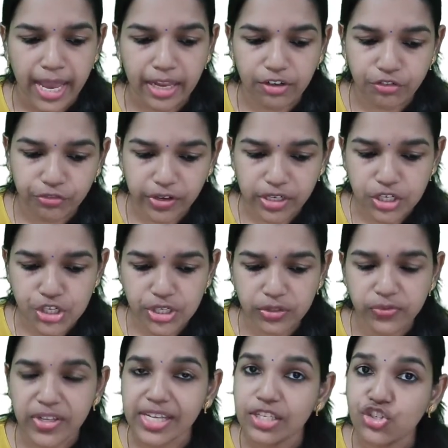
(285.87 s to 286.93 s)
and
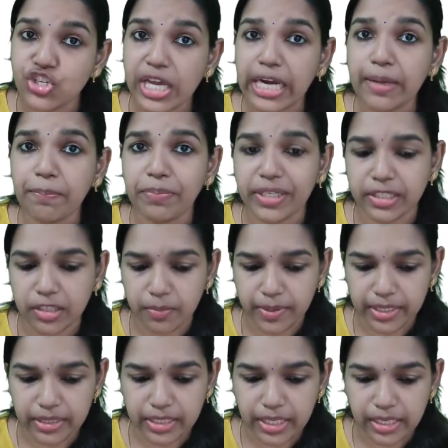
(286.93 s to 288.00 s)
functions chala
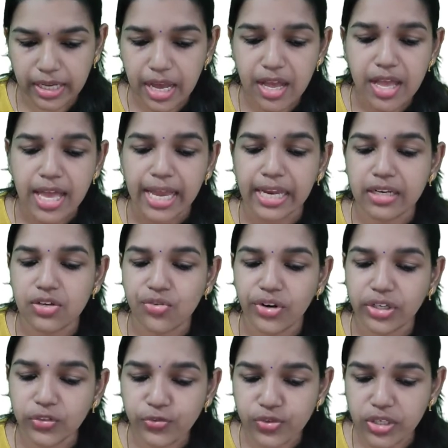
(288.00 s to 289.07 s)
pradibandhaka it
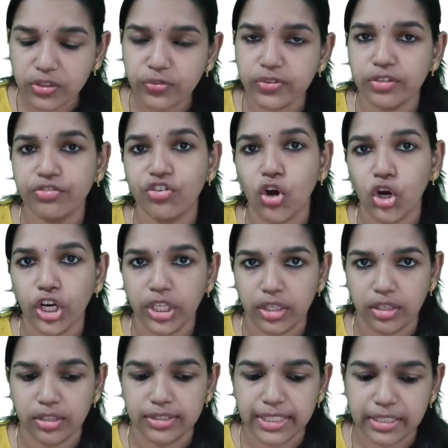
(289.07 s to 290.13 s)
restricts the
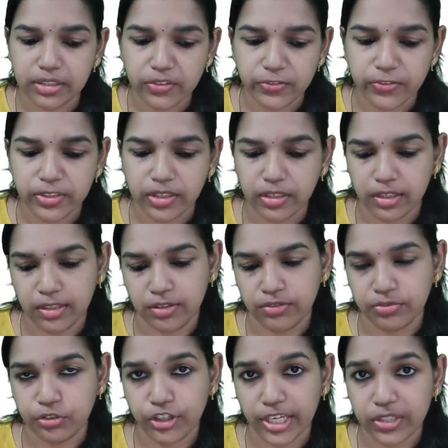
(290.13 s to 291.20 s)
falling that is uh,
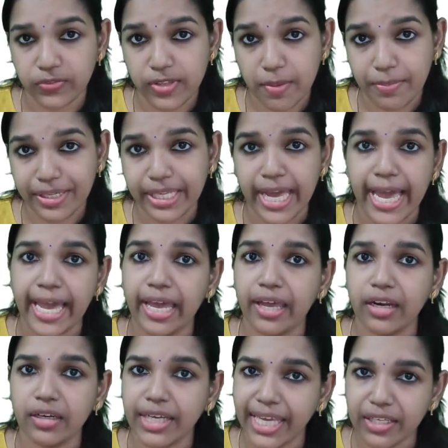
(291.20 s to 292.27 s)
for example
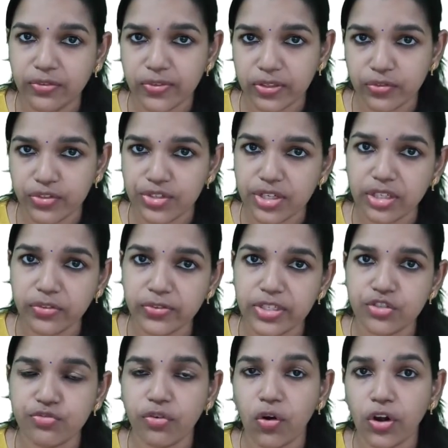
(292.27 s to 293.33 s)
hair nails etc
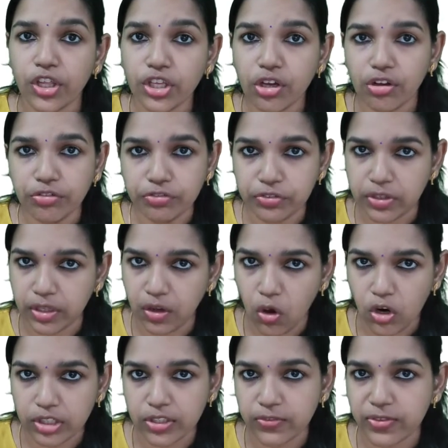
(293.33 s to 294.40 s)
such falling of uh,
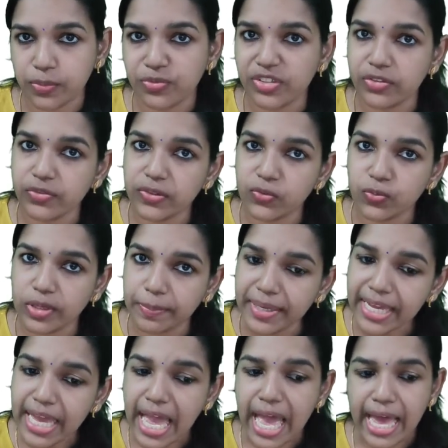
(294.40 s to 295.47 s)
all the substances will
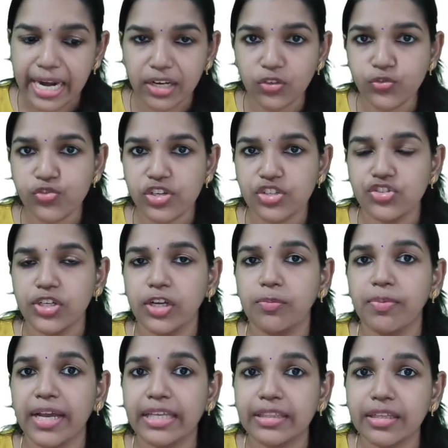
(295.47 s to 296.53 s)
be restricted
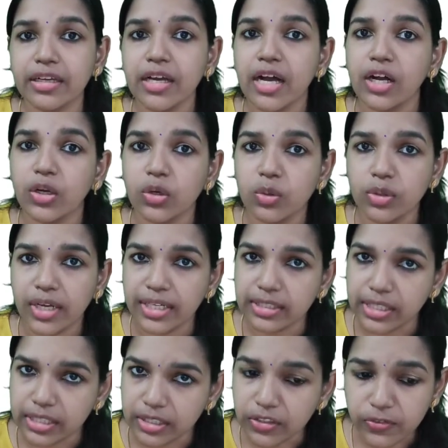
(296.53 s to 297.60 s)
by the guna
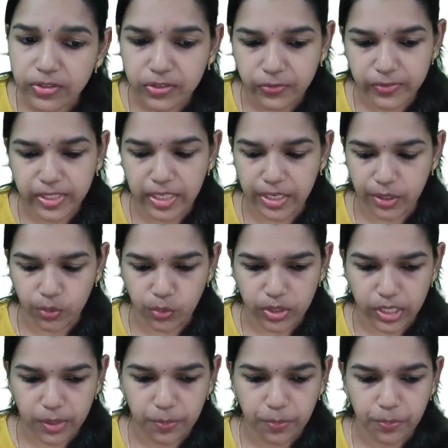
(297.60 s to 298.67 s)
that is sthira
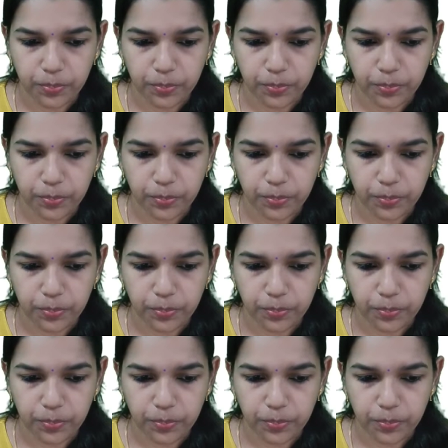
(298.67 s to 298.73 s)
guna